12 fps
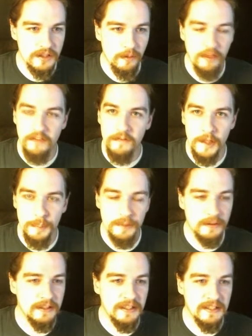the
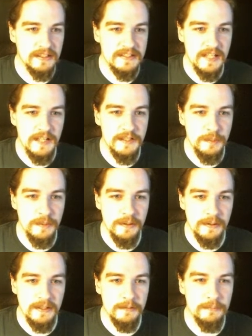Viper is 10
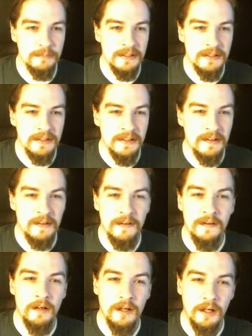spirit,
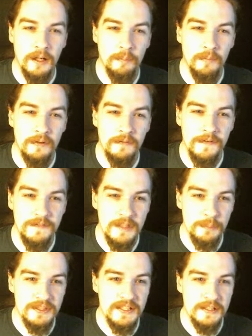
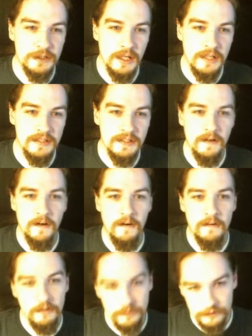15% chance
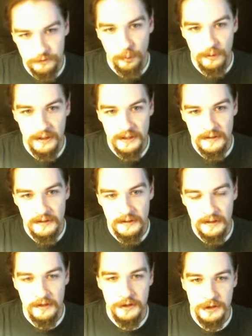of 40
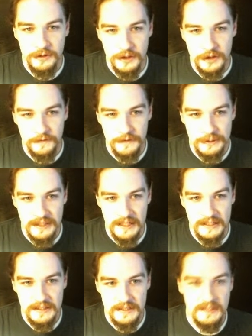energy leech over 2
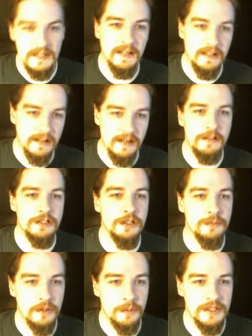seconds, and an energy
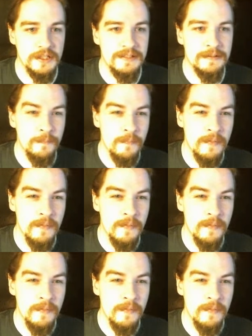absorption,